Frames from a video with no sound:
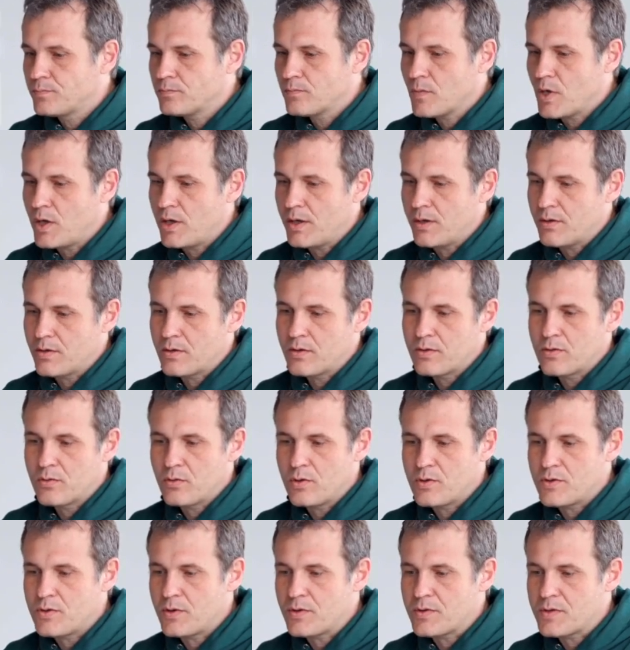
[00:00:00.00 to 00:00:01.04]
And
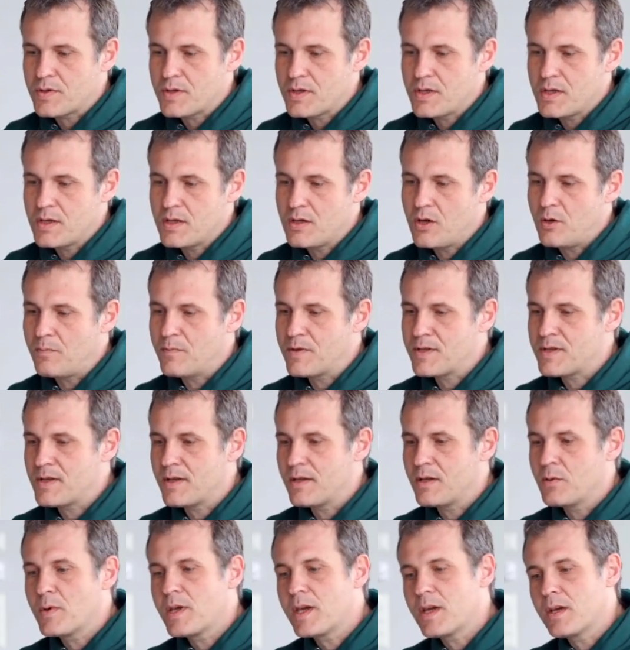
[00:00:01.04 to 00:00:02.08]
as you can see,
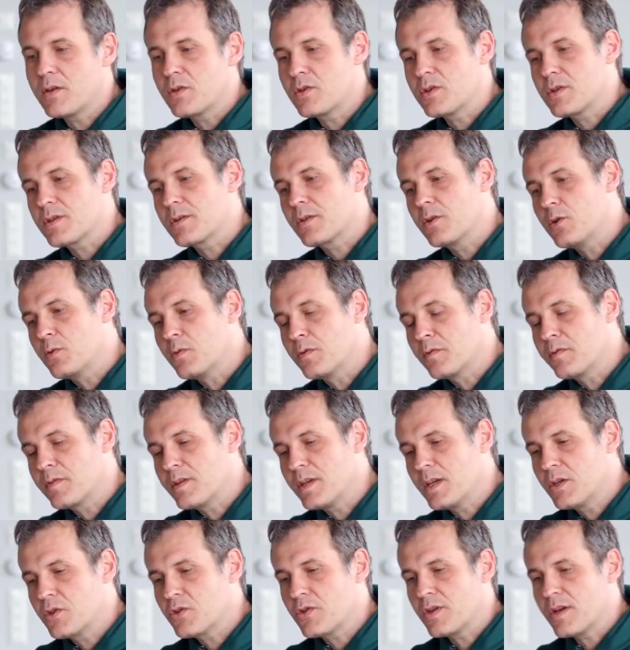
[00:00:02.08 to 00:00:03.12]
obviously, we can just go with
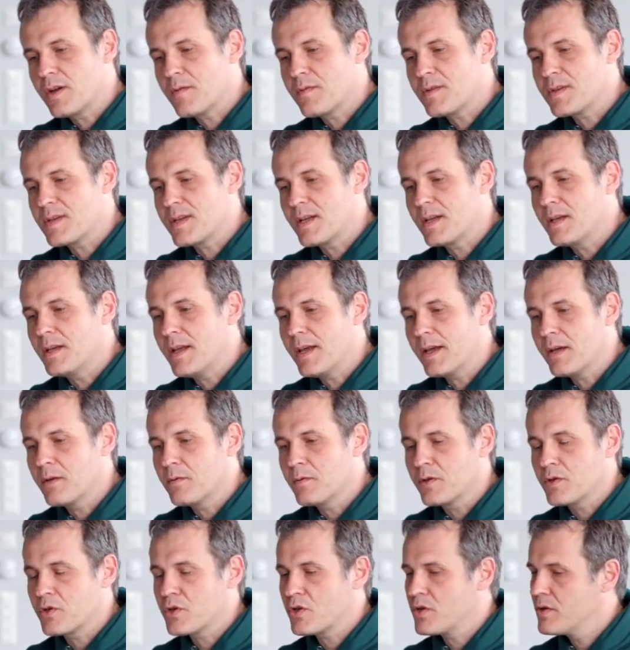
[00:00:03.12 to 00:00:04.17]
each and every single
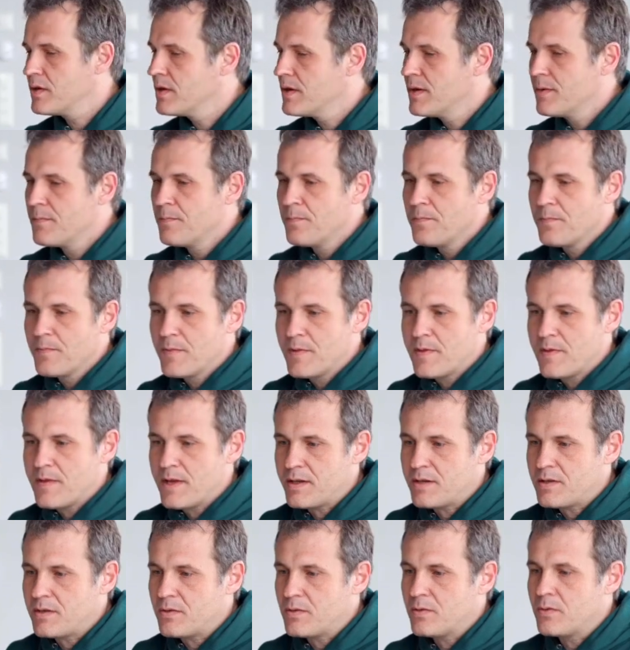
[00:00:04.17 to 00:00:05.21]
language
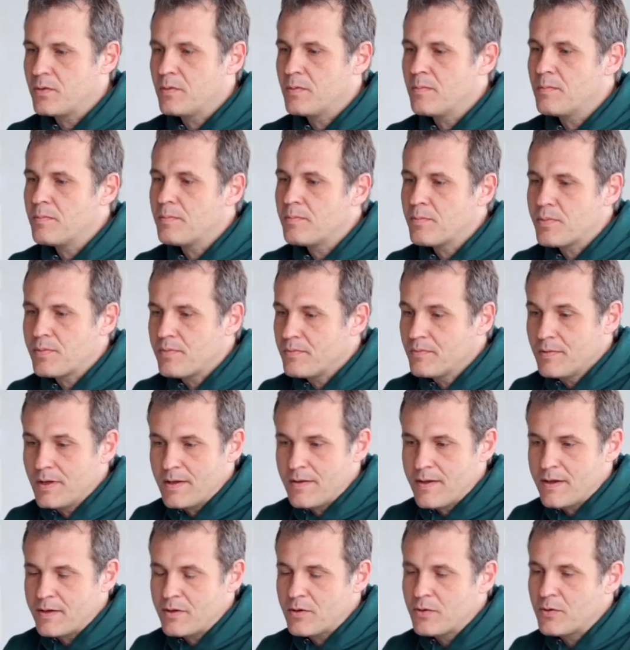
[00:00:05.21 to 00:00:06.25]
that you
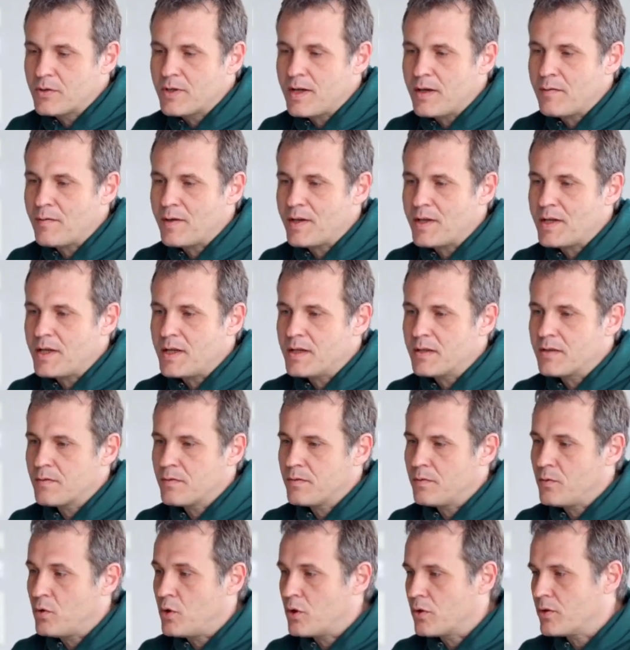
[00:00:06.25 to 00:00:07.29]
could ever need
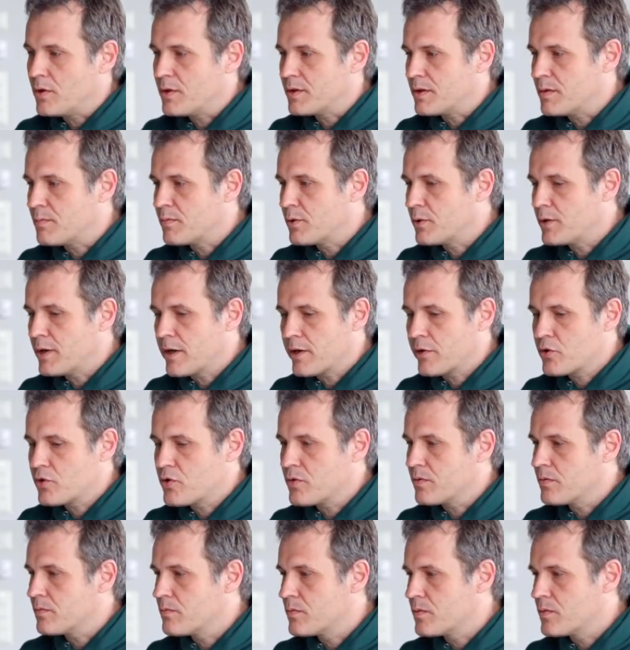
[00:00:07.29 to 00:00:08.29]
for content production.